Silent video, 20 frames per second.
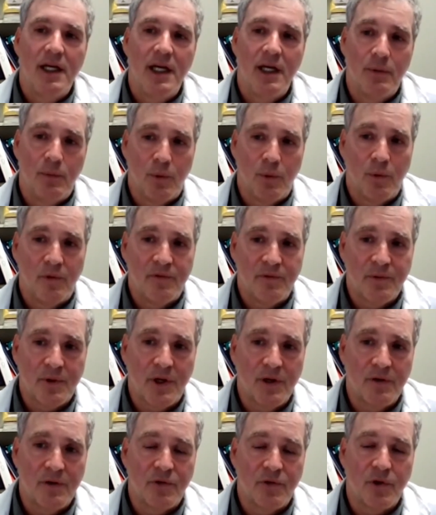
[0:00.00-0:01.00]
It will
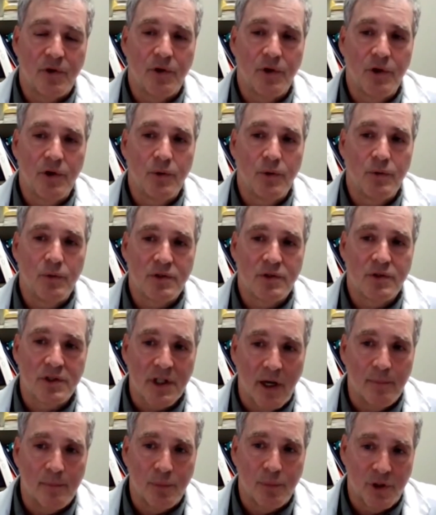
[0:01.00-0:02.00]
confer you
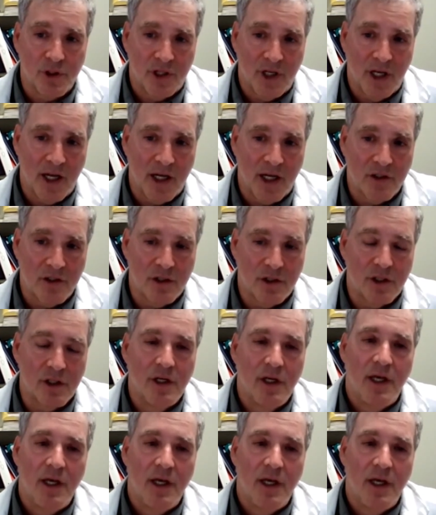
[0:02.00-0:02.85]
some protection.